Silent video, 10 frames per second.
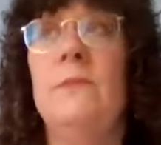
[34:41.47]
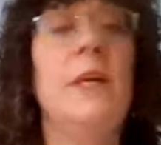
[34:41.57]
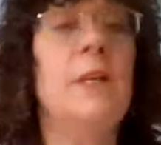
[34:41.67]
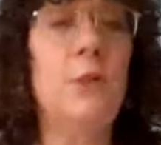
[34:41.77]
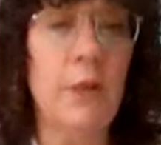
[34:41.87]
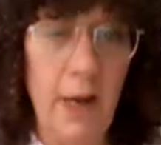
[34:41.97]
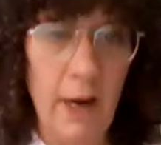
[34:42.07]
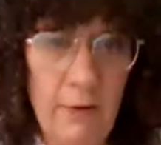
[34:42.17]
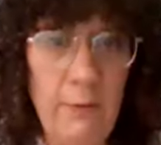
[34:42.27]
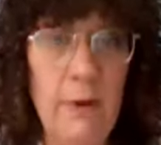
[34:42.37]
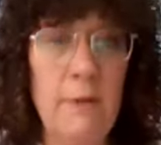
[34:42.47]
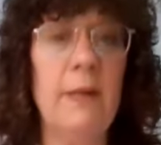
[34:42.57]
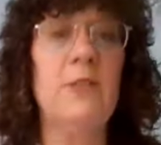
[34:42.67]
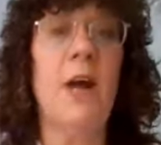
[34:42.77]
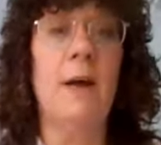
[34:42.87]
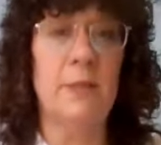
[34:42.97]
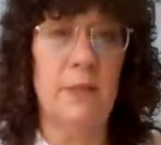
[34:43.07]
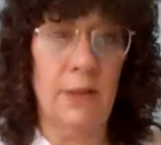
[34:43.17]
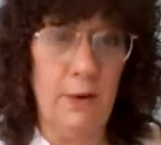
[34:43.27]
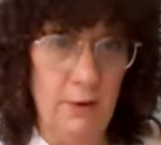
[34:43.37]
They took every one of my jobs
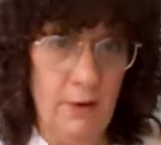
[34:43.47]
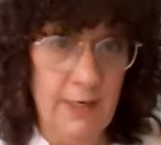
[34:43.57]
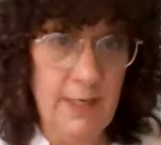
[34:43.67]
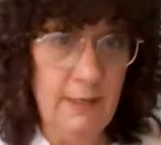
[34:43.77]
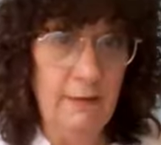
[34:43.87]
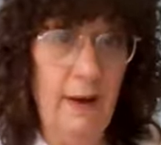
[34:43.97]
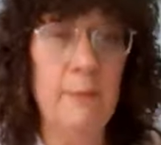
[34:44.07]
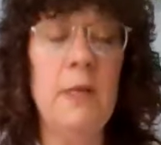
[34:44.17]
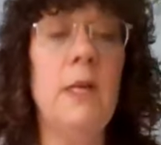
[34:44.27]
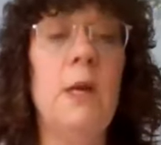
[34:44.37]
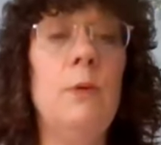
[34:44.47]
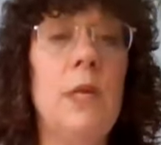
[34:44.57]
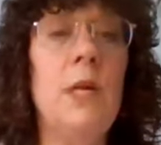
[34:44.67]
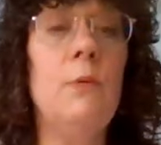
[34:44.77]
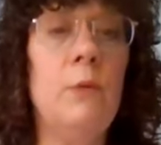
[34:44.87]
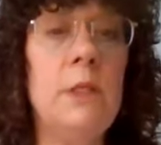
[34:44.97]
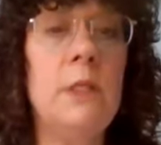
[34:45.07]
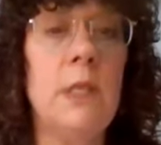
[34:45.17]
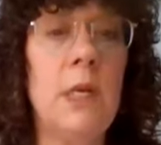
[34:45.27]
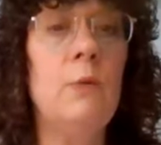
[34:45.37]
that they could. I mean, it
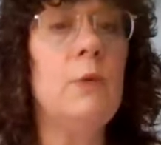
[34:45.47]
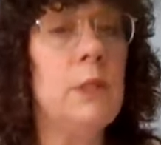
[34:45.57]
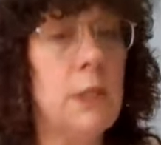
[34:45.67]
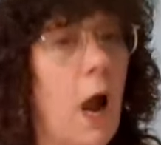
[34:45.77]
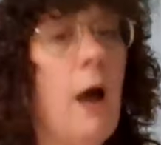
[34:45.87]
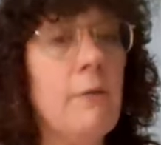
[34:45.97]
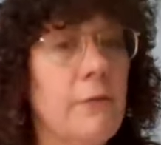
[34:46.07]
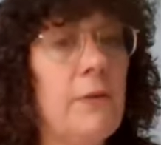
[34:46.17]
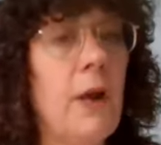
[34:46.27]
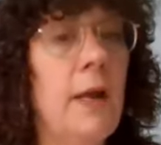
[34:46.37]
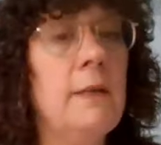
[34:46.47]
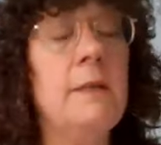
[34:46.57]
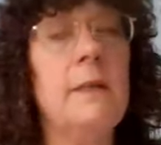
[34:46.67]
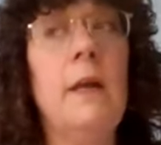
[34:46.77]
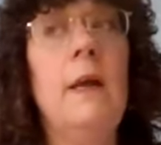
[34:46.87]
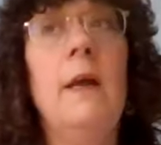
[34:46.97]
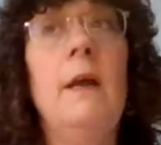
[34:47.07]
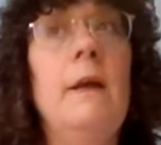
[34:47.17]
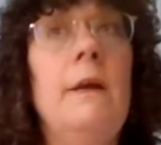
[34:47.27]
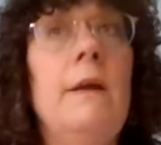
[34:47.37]
was tough. And,
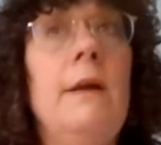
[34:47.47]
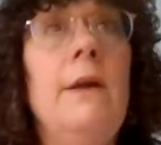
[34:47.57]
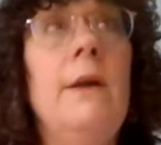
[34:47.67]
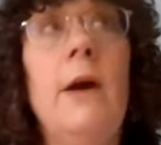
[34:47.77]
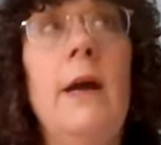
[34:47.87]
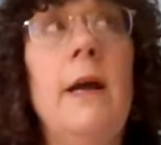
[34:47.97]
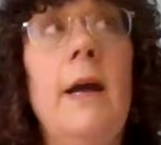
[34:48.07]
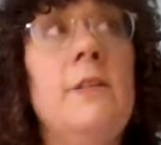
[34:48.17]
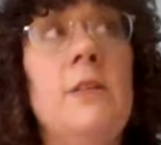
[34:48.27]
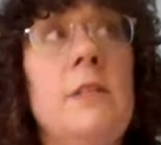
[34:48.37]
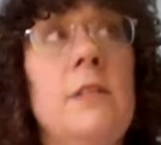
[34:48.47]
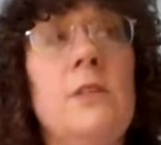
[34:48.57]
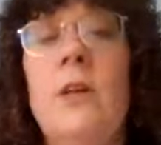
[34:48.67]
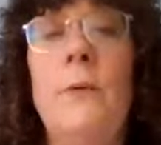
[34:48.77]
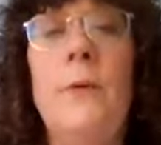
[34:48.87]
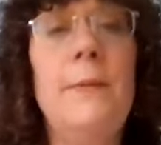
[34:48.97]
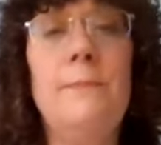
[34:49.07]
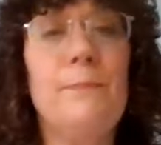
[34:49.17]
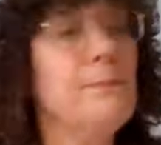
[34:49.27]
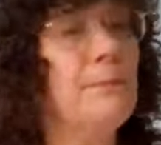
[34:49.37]
I just said, you know what?